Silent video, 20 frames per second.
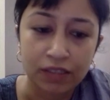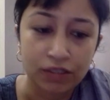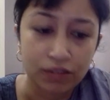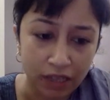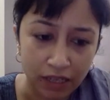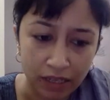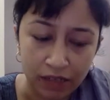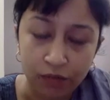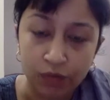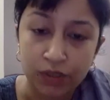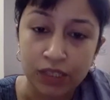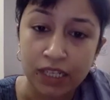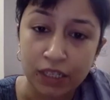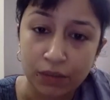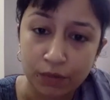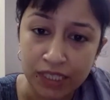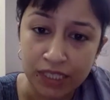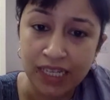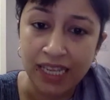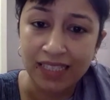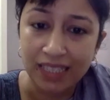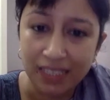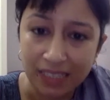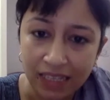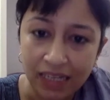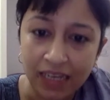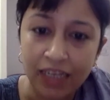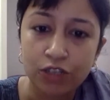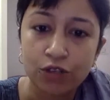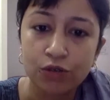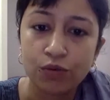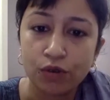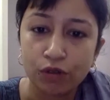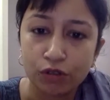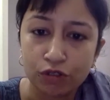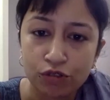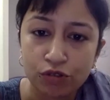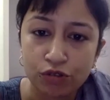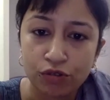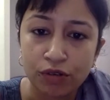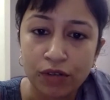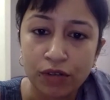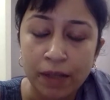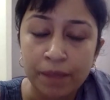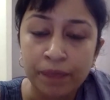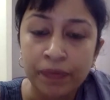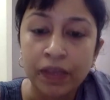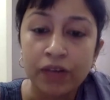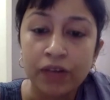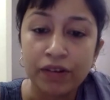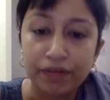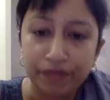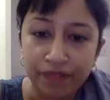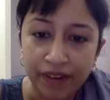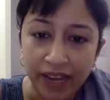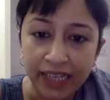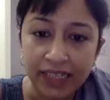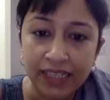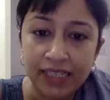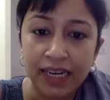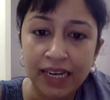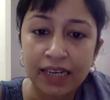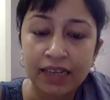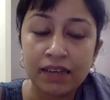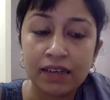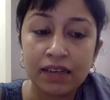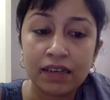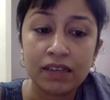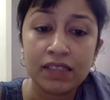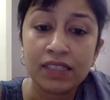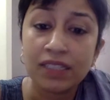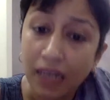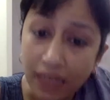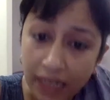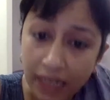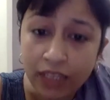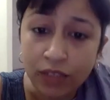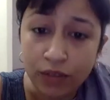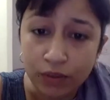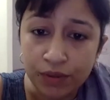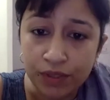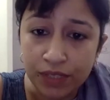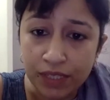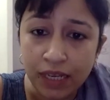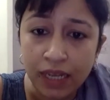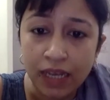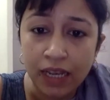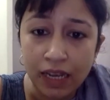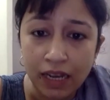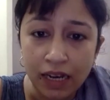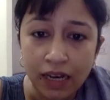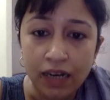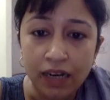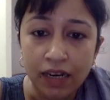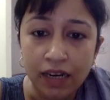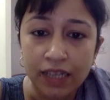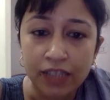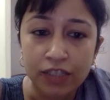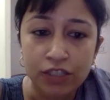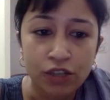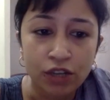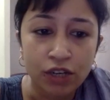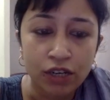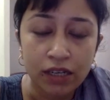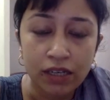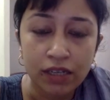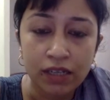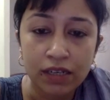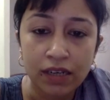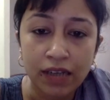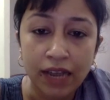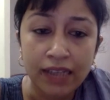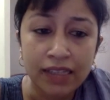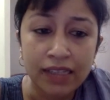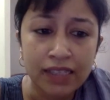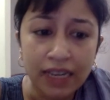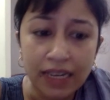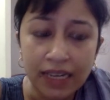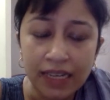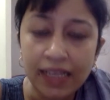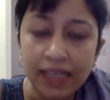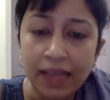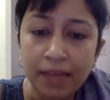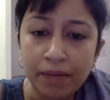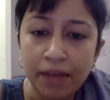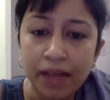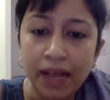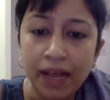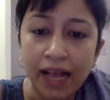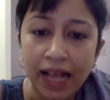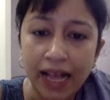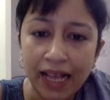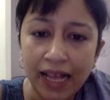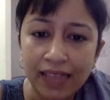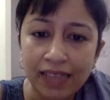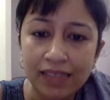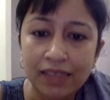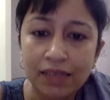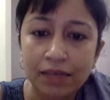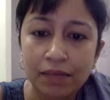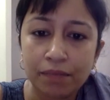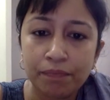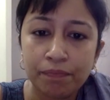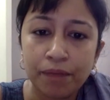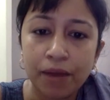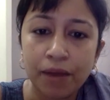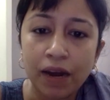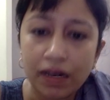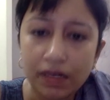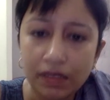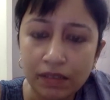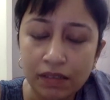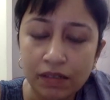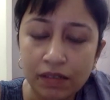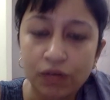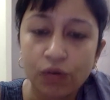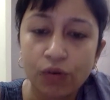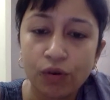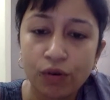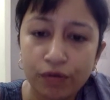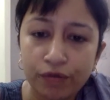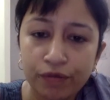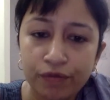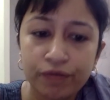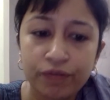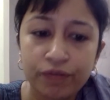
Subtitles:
It was necessary to also reflect and study those. And study them as part of,